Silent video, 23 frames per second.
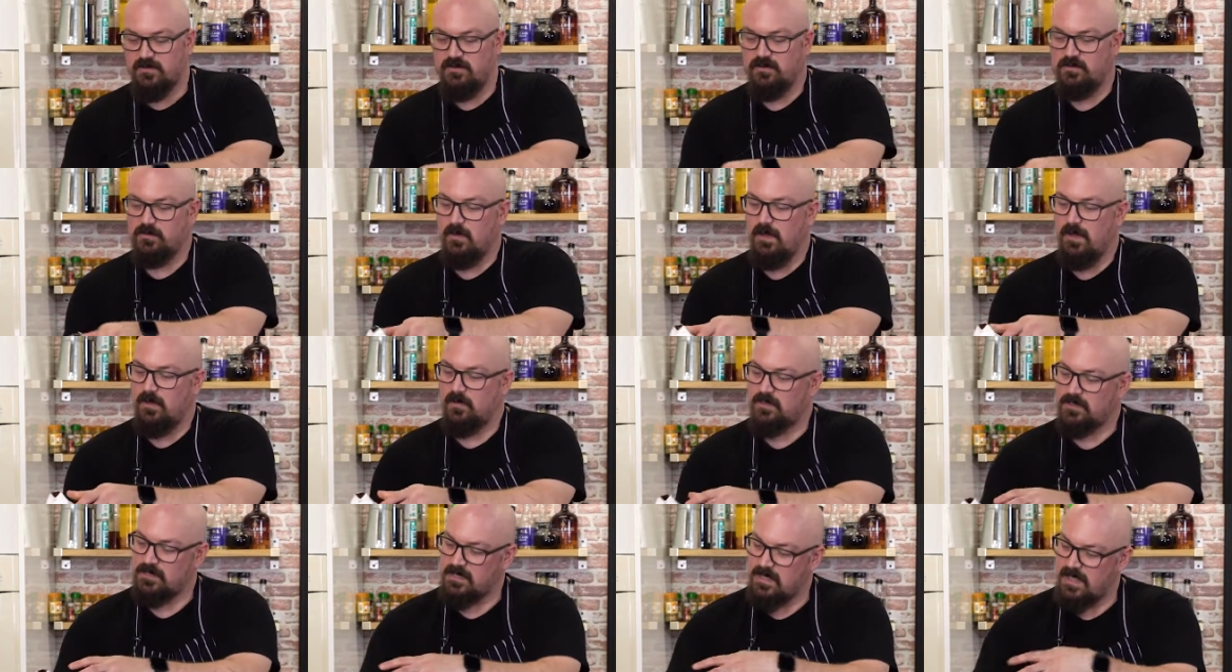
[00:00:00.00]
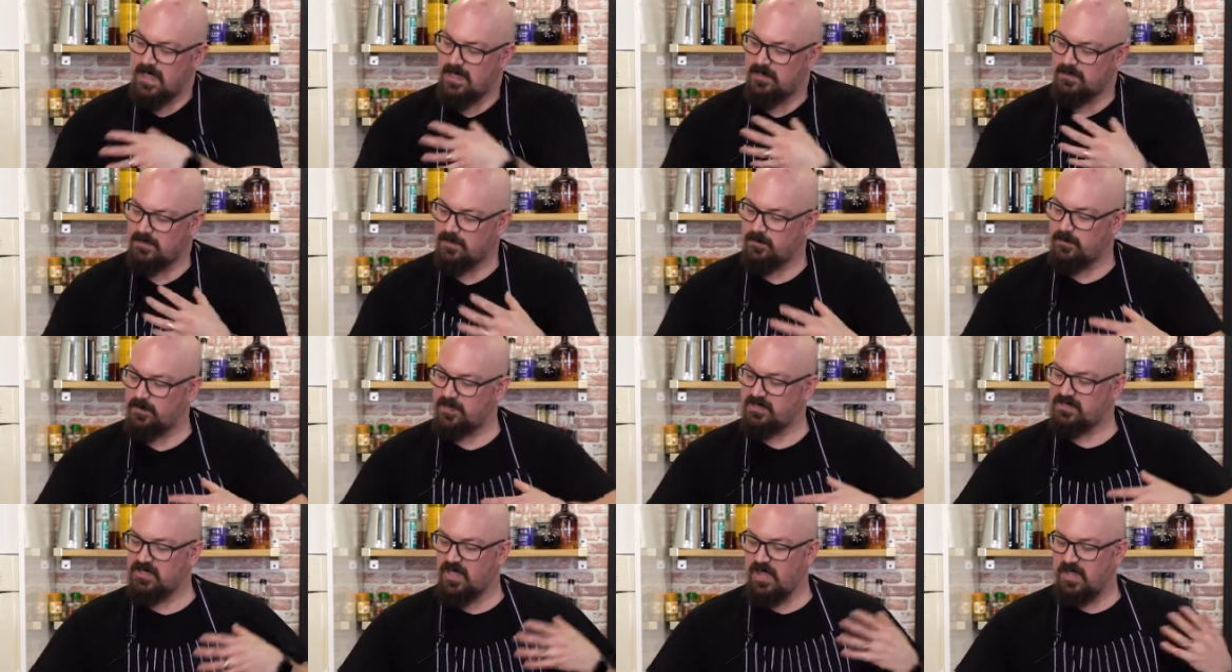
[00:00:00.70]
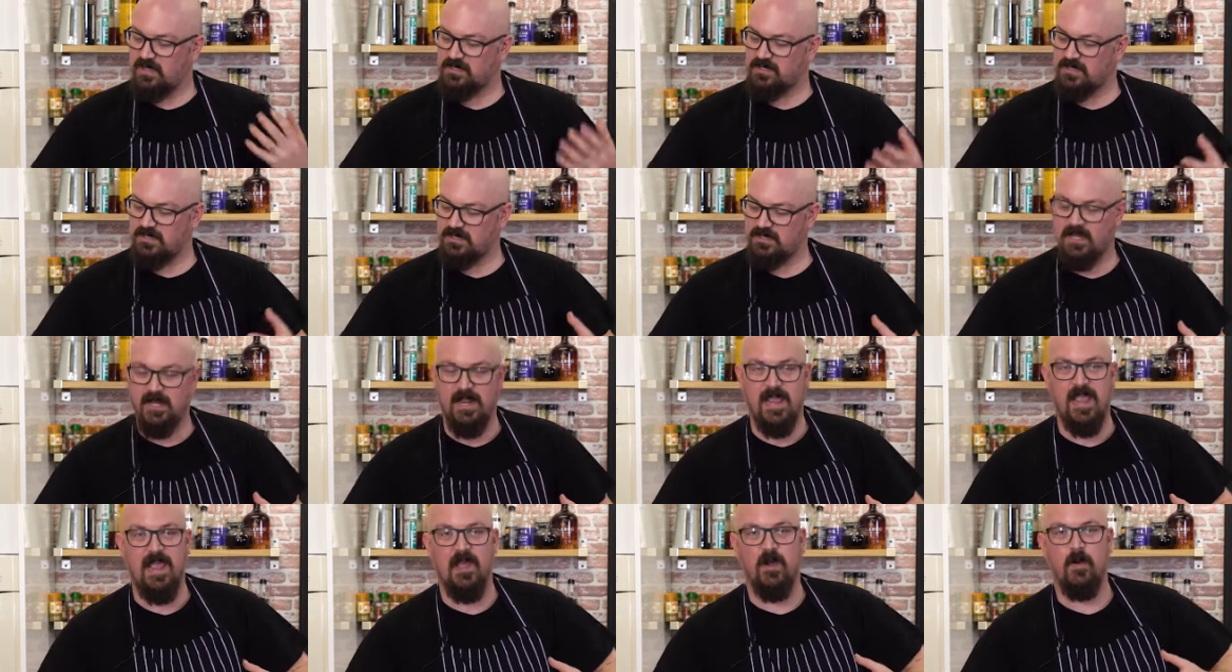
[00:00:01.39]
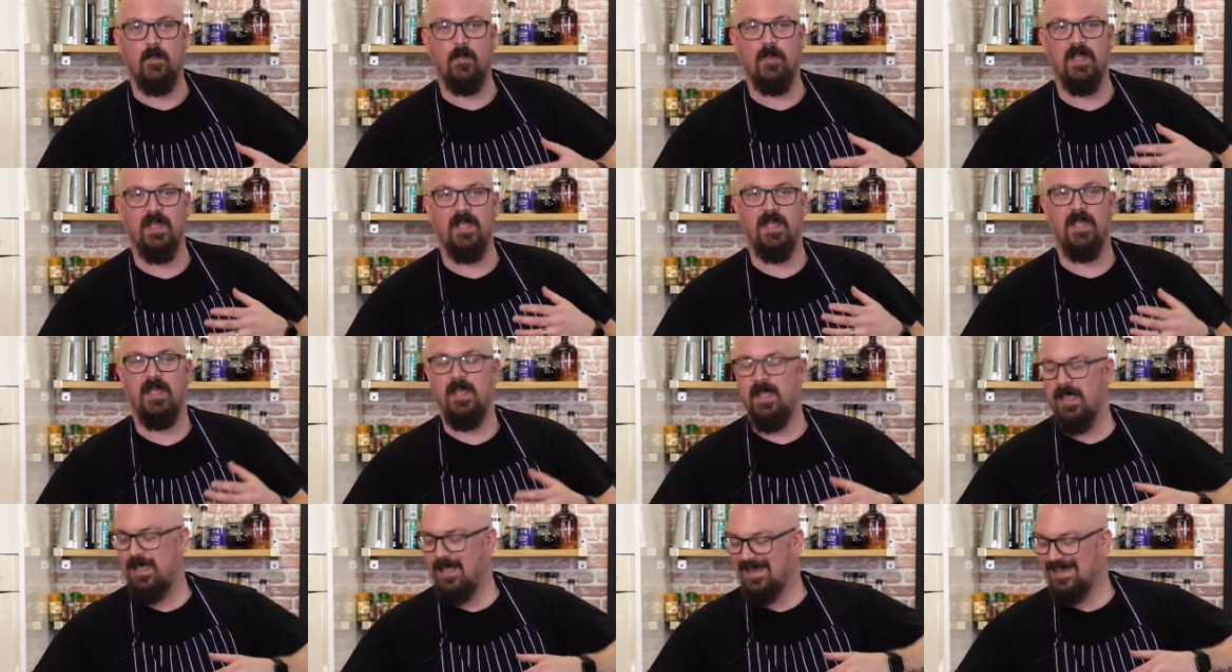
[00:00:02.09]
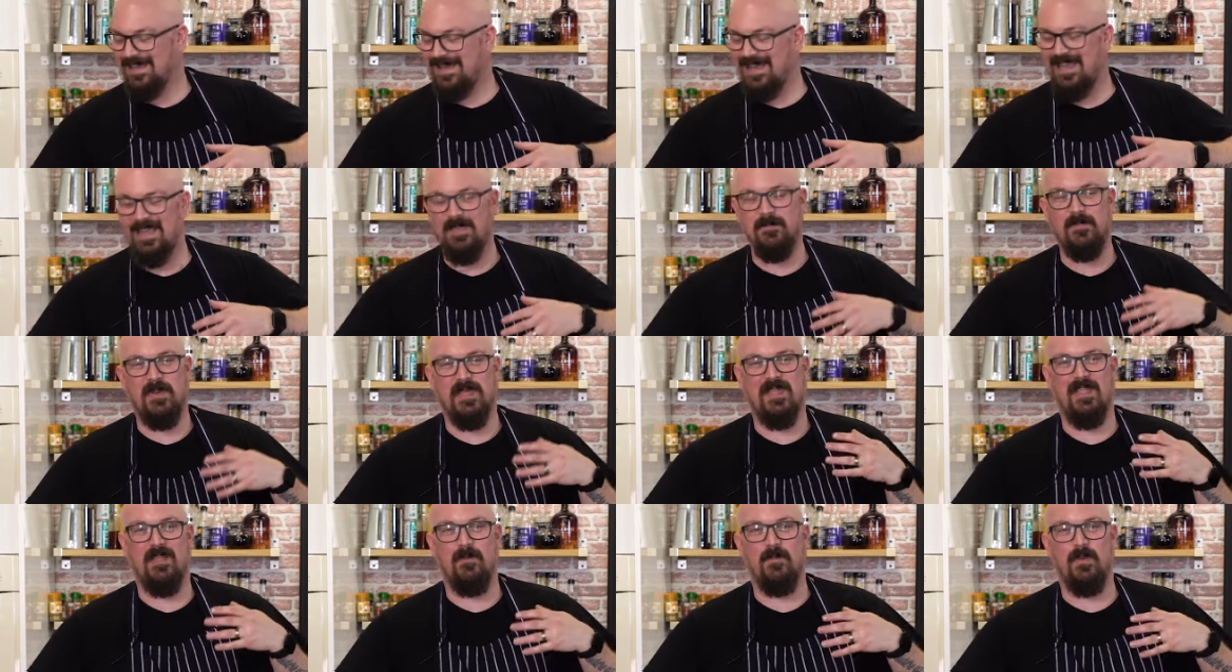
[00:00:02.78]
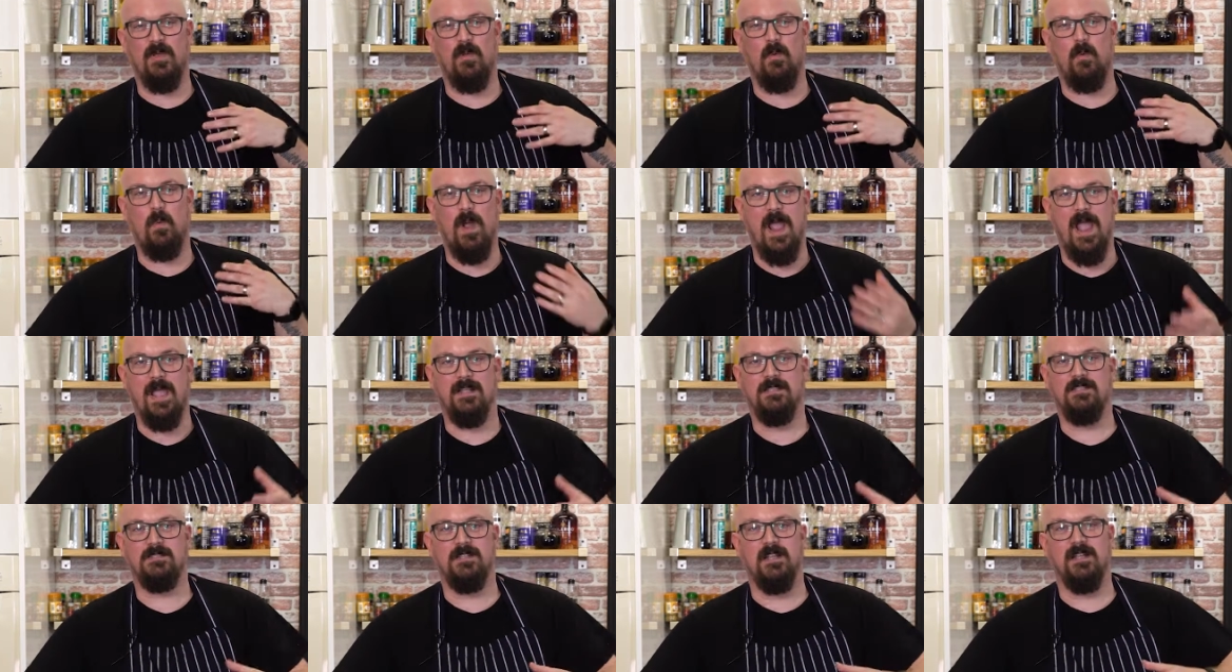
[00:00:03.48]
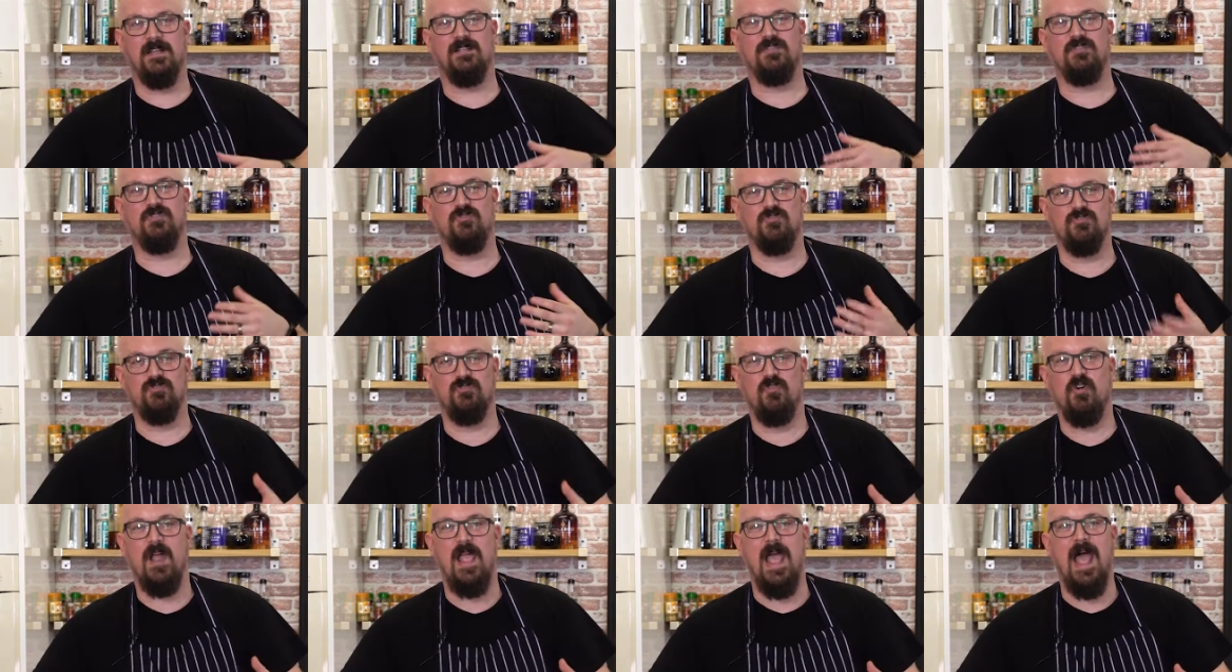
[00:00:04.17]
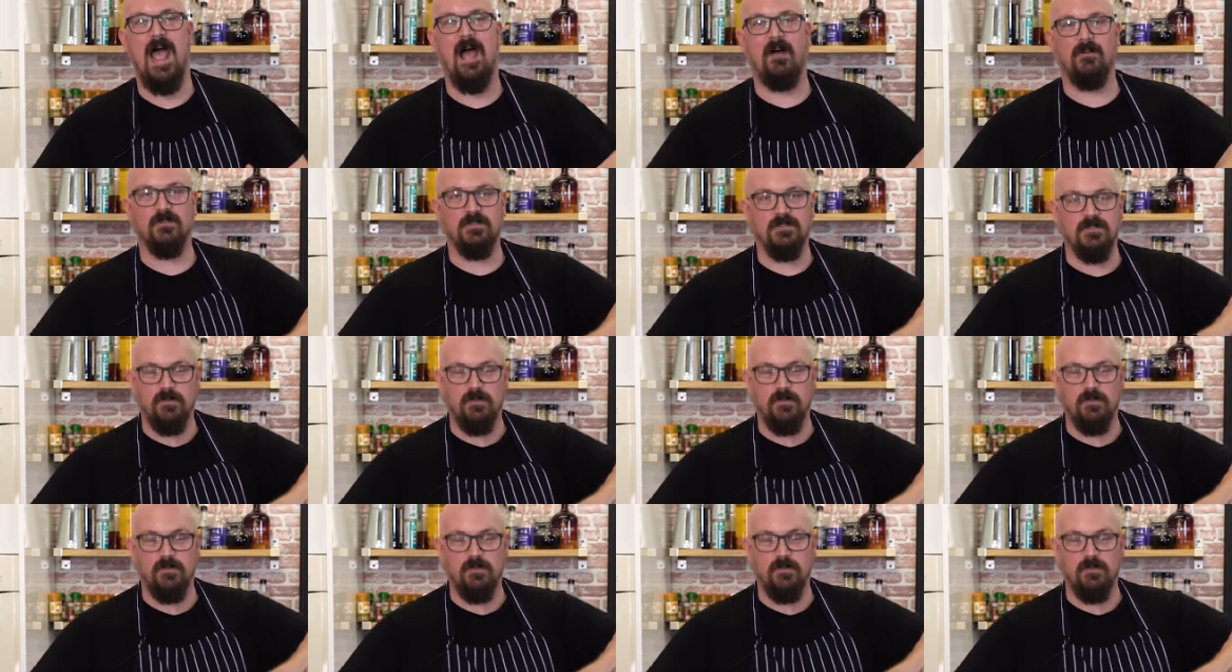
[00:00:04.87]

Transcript: as well. So that the passata is going to help it keep it a bit wet so it doesn't dry out.